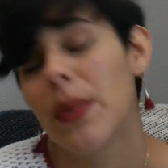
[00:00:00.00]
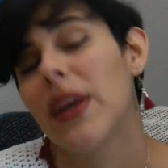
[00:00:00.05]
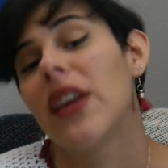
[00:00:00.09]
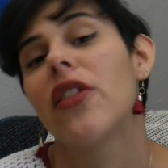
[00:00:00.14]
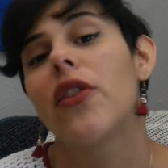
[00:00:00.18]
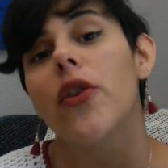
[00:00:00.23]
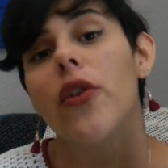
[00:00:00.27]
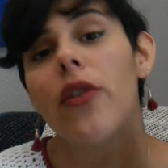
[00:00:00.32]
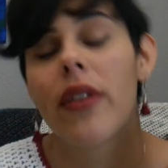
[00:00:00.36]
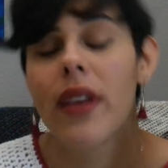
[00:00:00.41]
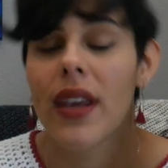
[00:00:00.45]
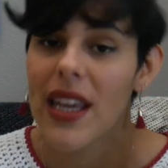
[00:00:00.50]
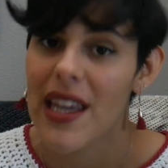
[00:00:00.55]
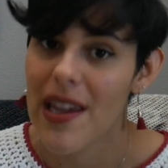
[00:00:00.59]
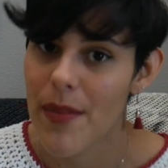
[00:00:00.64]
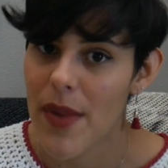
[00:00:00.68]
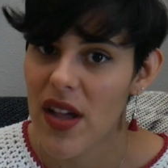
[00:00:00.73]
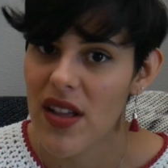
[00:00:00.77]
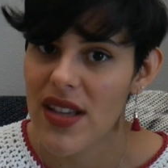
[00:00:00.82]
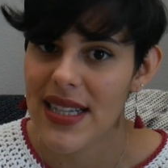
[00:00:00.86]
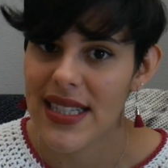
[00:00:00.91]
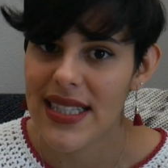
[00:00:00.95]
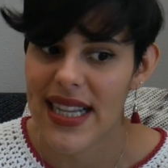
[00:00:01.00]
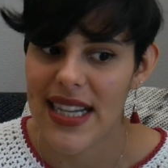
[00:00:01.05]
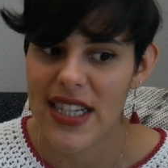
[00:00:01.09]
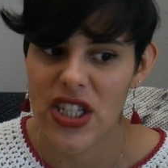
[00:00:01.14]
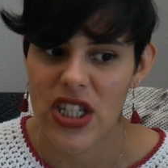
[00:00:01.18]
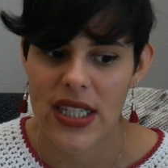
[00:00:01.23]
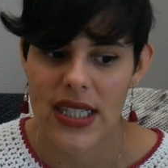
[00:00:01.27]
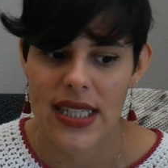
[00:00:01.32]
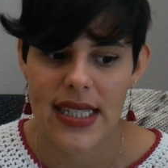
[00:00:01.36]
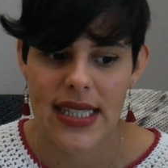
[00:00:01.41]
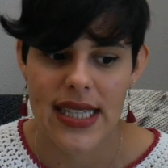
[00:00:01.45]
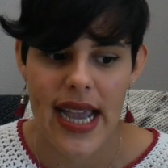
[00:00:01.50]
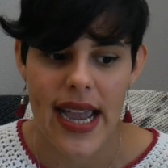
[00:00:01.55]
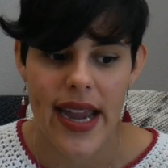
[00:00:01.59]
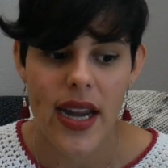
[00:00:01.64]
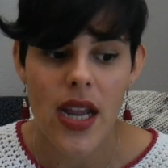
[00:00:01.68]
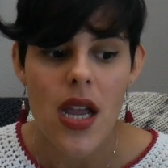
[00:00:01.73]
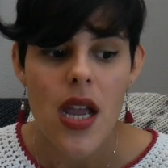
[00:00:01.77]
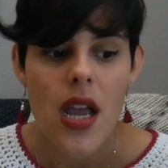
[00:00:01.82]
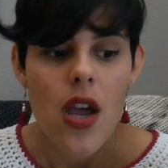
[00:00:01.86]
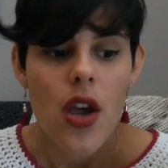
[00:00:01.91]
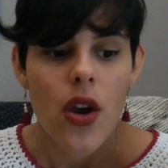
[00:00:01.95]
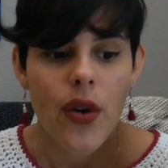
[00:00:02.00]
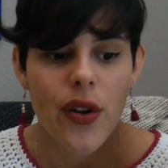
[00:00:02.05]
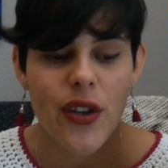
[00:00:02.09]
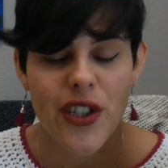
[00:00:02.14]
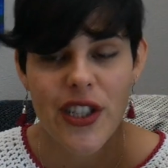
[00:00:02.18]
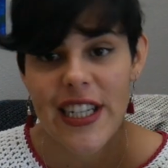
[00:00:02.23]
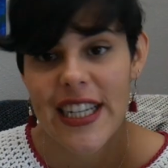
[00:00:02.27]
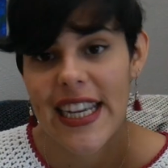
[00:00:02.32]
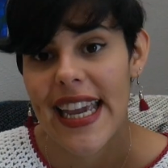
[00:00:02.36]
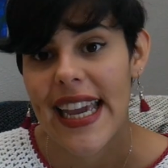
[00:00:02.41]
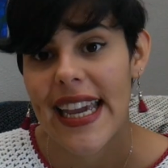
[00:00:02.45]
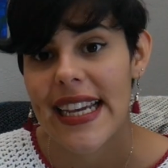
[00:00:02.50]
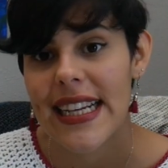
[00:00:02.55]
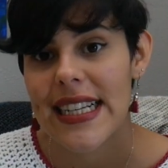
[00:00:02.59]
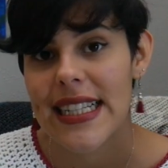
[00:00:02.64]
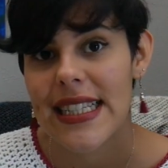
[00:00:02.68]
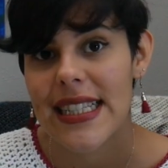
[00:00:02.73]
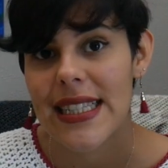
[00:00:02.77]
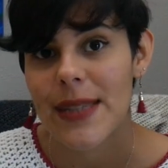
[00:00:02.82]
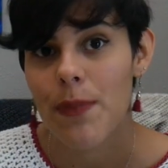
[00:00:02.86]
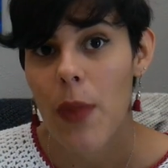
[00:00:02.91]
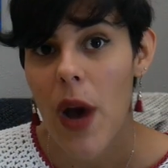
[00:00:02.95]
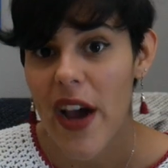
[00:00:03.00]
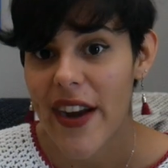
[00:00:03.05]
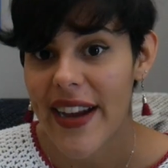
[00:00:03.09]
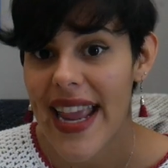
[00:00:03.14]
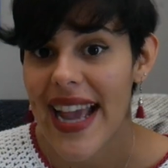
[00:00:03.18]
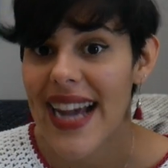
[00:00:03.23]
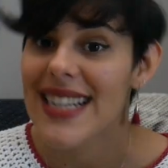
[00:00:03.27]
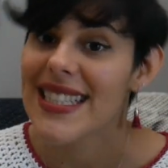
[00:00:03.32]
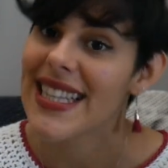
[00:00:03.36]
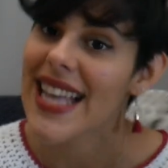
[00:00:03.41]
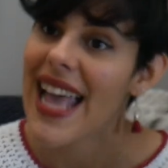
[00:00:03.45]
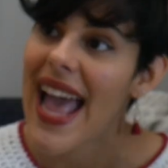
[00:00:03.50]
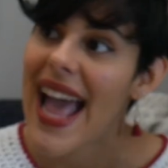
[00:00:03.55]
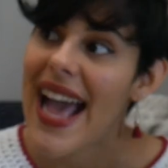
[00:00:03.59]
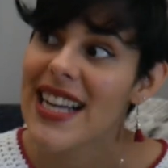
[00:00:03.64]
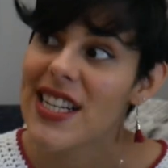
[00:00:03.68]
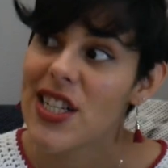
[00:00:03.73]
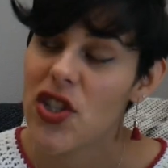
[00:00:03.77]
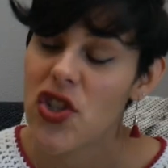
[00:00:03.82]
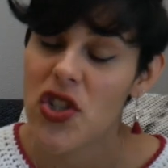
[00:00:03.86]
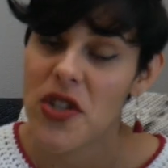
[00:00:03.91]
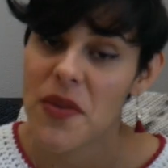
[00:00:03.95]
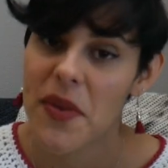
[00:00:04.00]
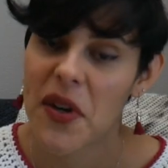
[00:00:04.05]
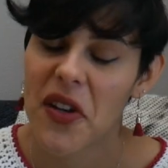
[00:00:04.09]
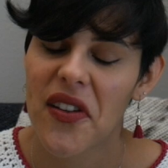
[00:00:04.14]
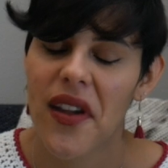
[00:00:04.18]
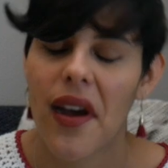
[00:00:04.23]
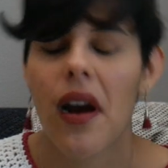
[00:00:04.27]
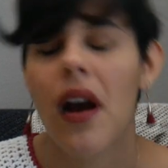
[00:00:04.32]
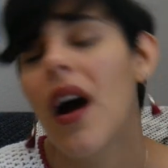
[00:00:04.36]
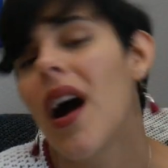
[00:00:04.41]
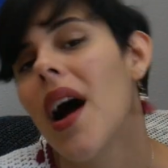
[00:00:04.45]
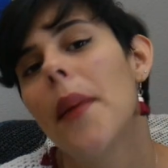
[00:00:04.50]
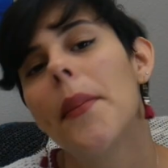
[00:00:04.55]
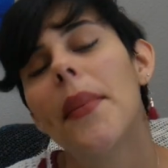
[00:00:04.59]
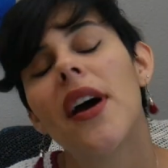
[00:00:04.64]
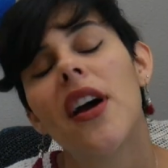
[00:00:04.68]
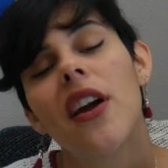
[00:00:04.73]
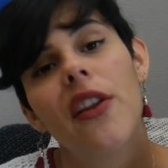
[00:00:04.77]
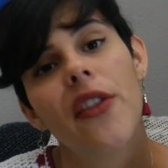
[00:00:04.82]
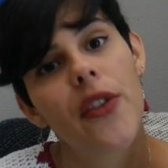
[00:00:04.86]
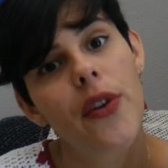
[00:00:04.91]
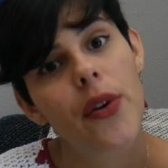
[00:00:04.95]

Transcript: through the email, as I just said, crochetcakespodcast@gmail.com,